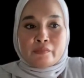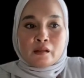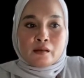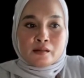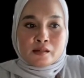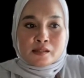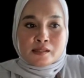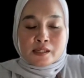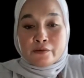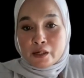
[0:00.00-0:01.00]
The
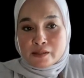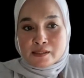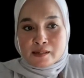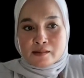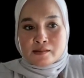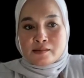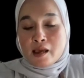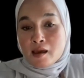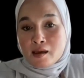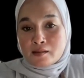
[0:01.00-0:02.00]
7-Eleven sells
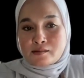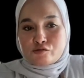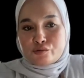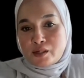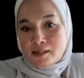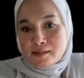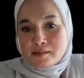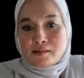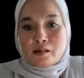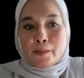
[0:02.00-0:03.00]
snacks,
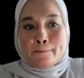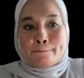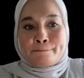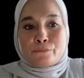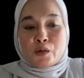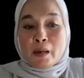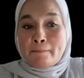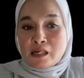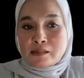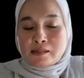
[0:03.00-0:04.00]
drinks, prepared
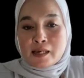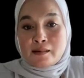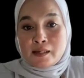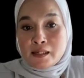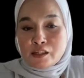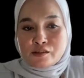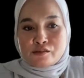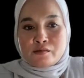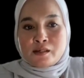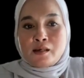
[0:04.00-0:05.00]
meals and daily
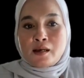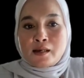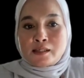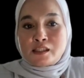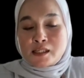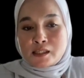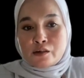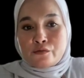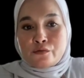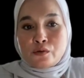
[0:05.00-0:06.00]
necessities are just
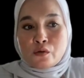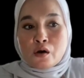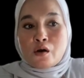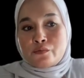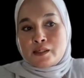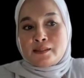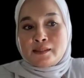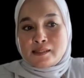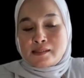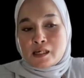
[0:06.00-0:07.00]
a few of the
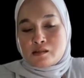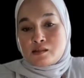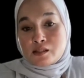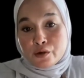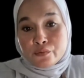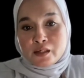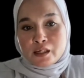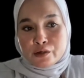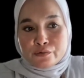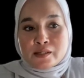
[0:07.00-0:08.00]
things that
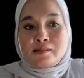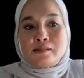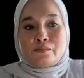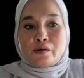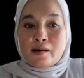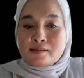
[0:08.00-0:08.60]
7-Eleven's Berhad